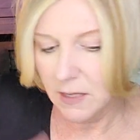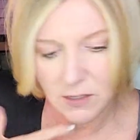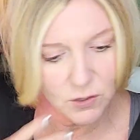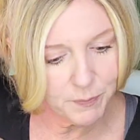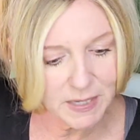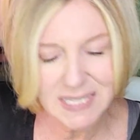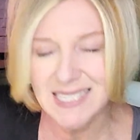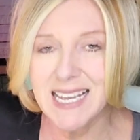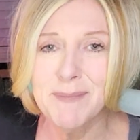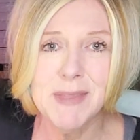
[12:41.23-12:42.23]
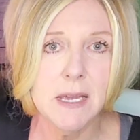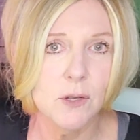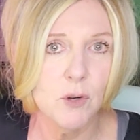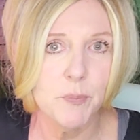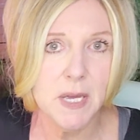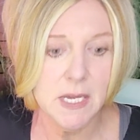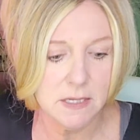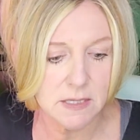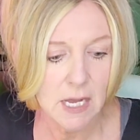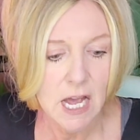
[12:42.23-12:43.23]
Inner peace. Keep the inner
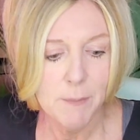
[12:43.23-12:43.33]
peace,